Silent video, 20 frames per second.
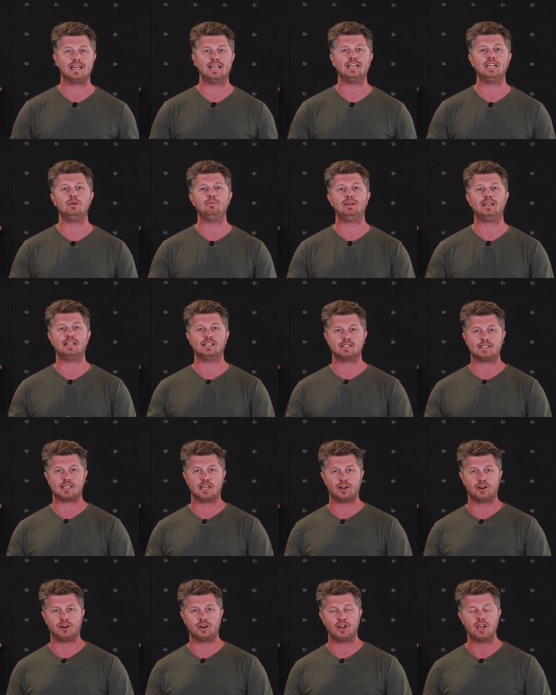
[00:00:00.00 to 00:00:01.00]
that need to be
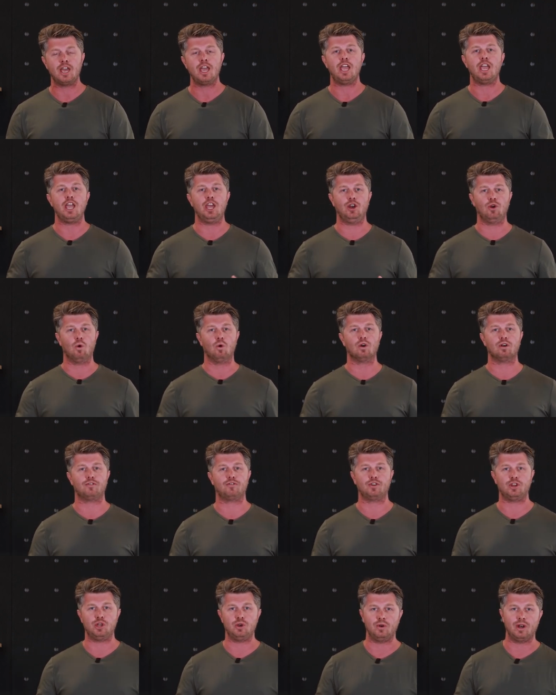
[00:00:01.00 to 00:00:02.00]
considered in order
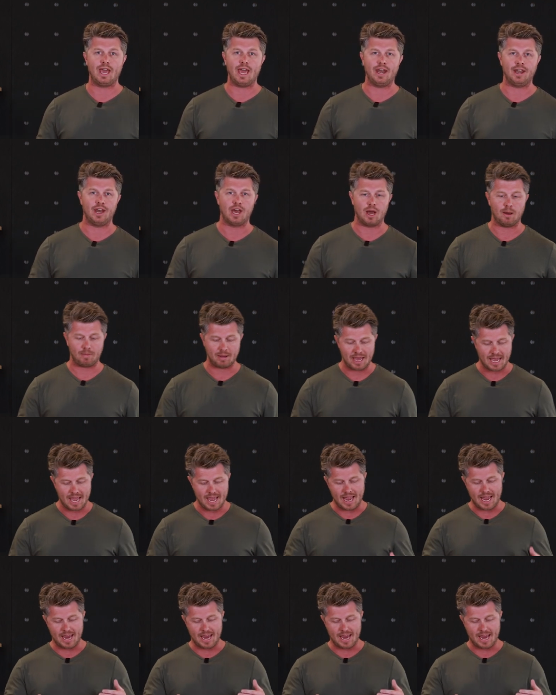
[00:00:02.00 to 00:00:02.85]
for you to end up